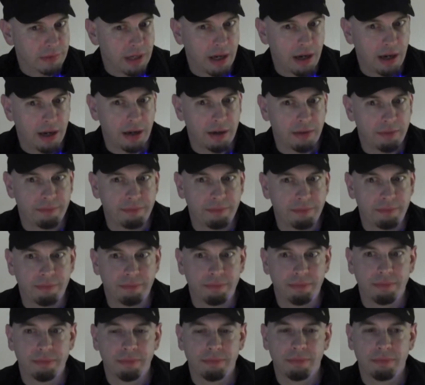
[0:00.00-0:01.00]
You
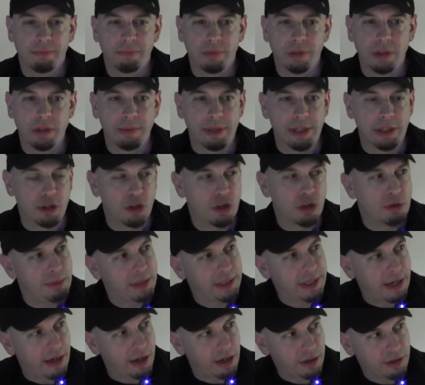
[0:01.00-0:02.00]
mean
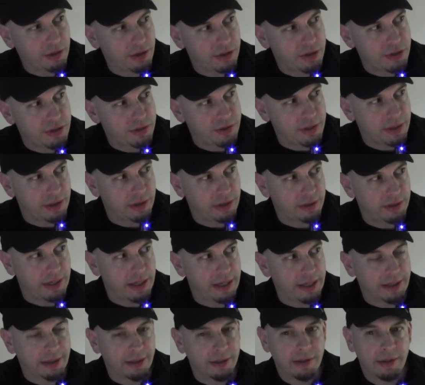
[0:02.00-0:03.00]
human characters that are
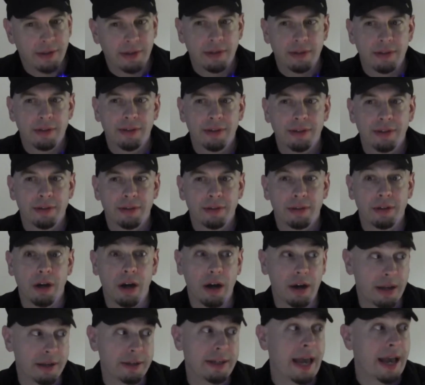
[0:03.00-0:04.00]
like?
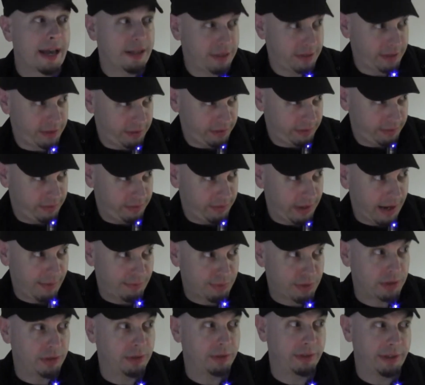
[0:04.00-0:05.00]
Yes,
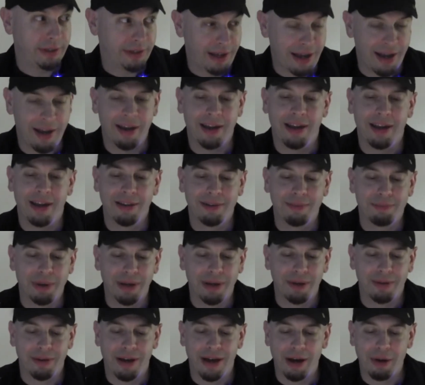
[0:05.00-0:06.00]
absolutely, yeah.
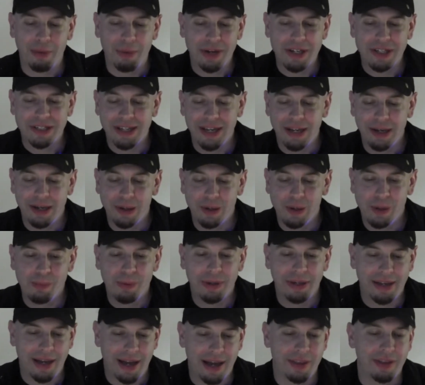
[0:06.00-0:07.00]
But I don't want to say who,
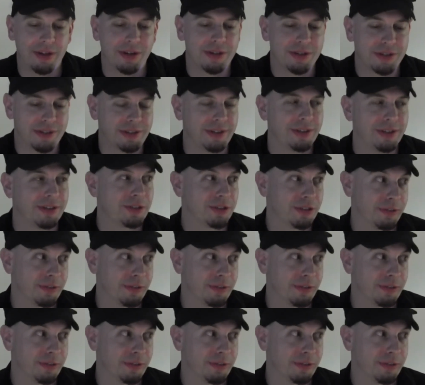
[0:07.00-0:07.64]
but yeah, there's